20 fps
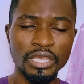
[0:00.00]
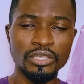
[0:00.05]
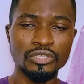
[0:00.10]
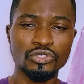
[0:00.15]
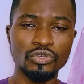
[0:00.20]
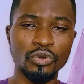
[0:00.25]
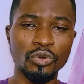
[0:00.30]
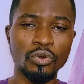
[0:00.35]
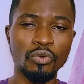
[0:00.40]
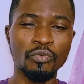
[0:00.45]

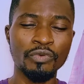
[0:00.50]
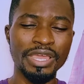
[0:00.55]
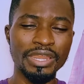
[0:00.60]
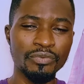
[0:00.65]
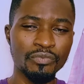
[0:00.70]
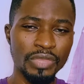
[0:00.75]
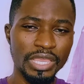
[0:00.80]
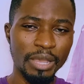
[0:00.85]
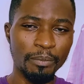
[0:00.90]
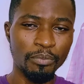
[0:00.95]
So
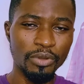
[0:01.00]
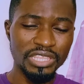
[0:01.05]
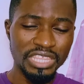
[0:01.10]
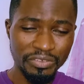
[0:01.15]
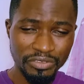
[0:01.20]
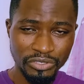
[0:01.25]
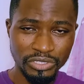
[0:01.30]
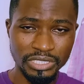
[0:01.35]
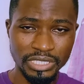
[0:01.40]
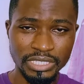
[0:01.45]
when we are both
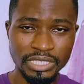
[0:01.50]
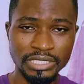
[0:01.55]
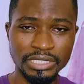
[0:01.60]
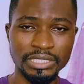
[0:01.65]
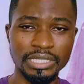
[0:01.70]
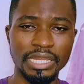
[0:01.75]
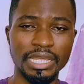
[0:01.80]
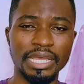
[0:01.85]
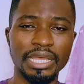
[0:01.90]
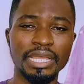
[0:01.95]
giving to each
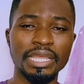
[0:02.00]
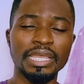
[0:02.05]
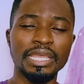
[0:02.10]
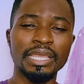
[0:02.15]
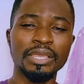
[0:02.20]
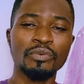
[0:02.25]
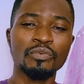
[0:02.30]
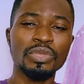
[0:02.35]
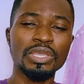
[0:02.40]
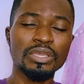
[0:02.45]
other,
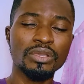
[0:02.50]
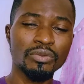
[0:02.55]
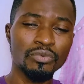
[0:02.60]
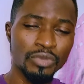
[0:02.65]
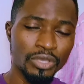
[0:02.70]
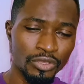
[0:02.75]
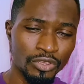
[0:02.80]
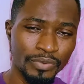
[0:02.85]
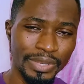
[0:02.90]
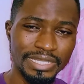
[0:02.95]
we
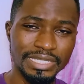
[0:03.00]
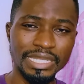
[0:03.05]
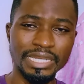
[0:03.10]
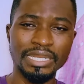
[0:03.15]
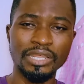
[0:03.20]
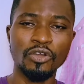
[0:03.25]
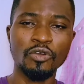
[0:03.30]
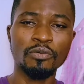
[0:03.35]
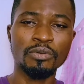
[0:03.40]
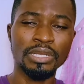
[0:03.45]
realize that
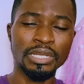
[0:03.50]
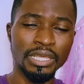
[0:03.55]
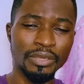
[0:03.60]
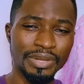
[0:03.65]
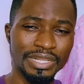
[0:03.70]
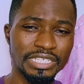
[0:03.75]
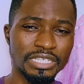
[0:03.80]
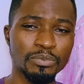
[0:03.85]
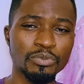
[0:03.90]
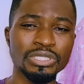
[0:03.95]
the
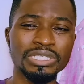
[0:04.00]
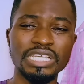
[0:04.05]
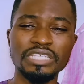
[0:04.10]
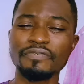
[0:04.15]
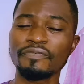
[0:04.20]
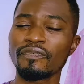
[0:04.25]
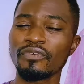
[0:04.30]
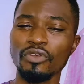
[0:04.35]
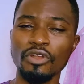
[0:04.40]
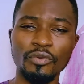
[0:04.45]
relationship will
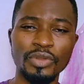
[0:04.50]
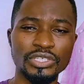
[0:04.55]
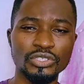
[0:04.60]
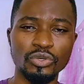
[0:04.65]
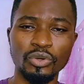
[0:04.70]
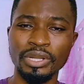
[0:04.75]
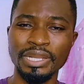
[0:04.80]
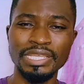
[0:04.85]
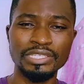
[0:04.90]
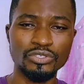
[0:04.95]
just flourish
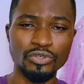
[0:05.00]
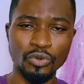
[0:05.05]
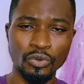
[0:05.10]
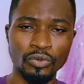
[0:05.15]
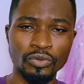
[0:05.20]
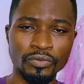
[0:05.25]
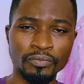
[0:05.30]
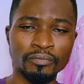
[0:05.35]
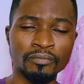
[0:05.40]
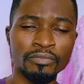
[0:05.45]
on its
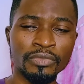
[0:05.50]
own.